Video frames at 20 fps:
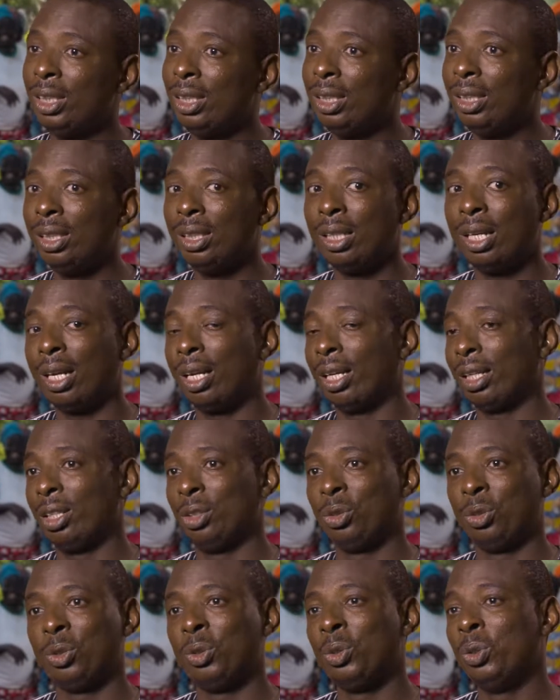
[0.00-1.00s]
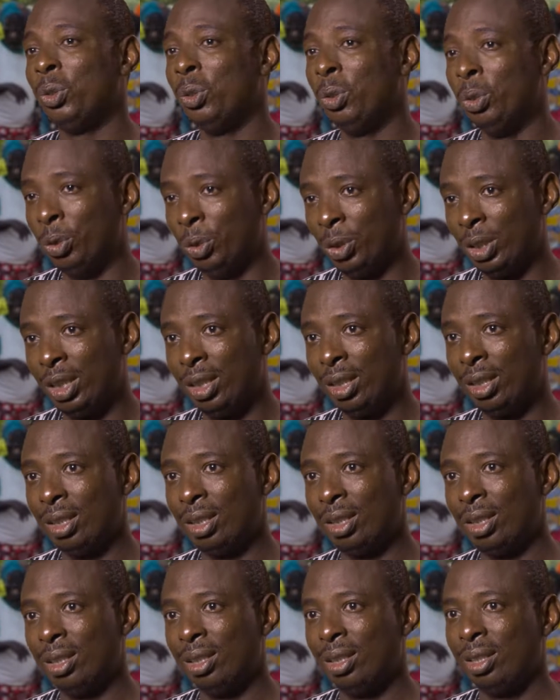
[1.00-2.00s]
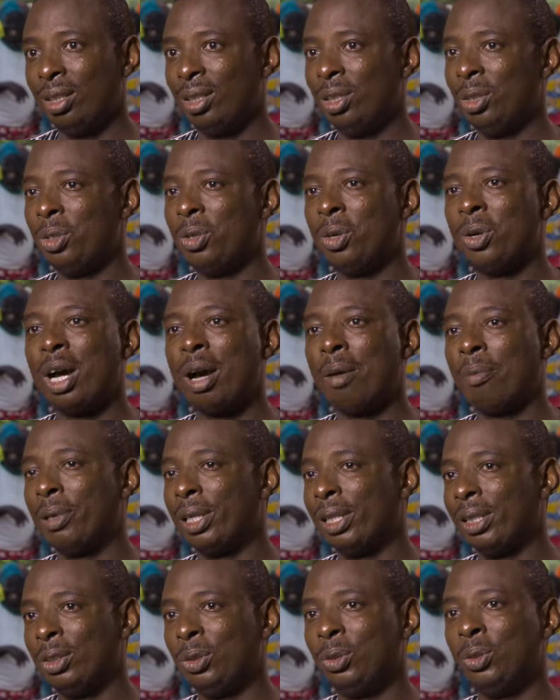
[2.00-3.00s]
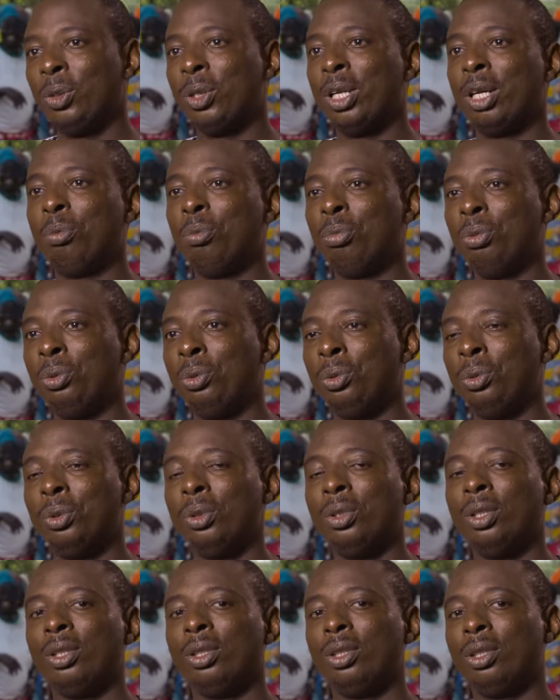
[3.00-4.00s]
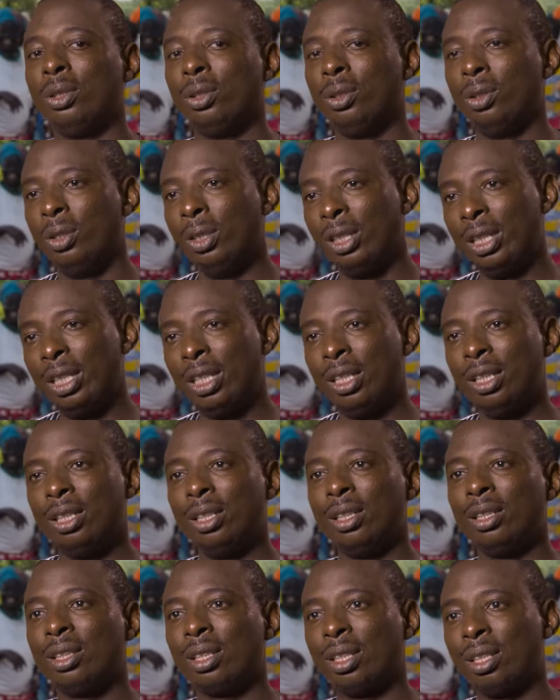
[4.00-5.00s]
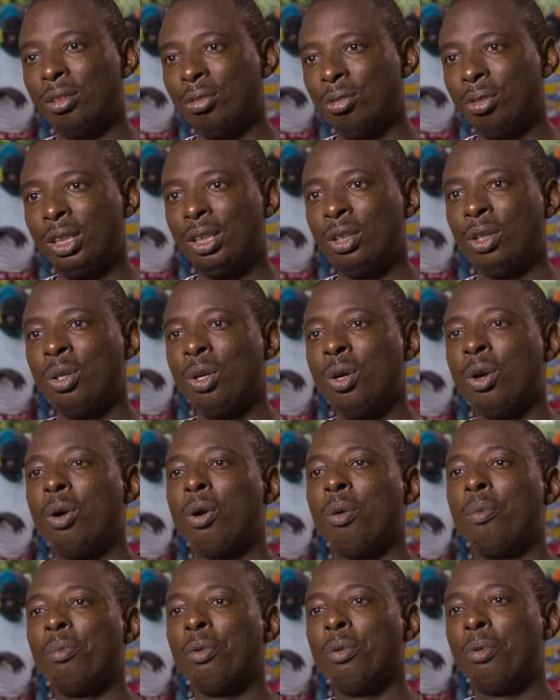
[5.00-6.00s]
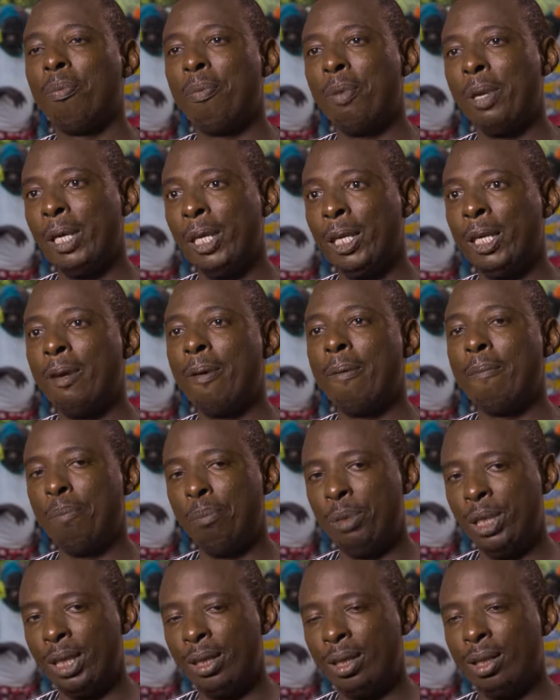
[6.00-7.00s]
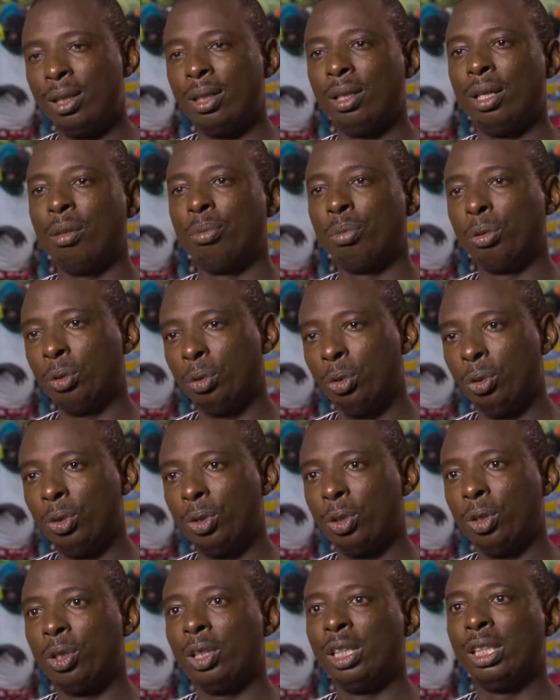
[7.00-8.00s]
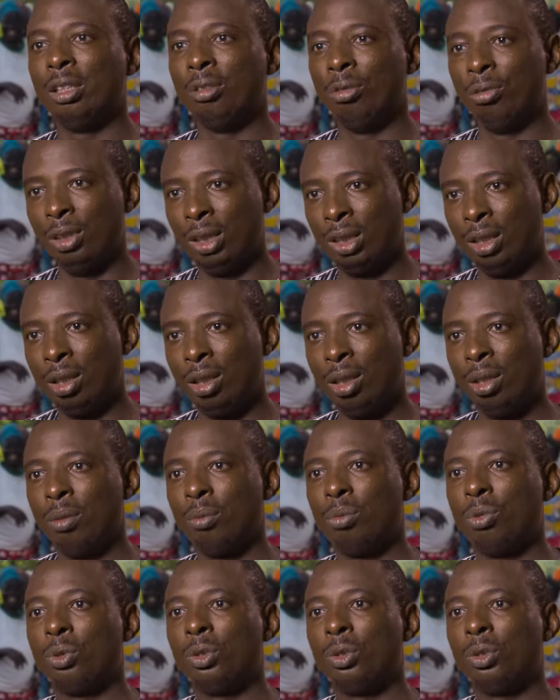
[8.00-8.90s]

If we are able to gin very fast, we can pay the producers well and quickly, so that they have their money in time to take care of their families.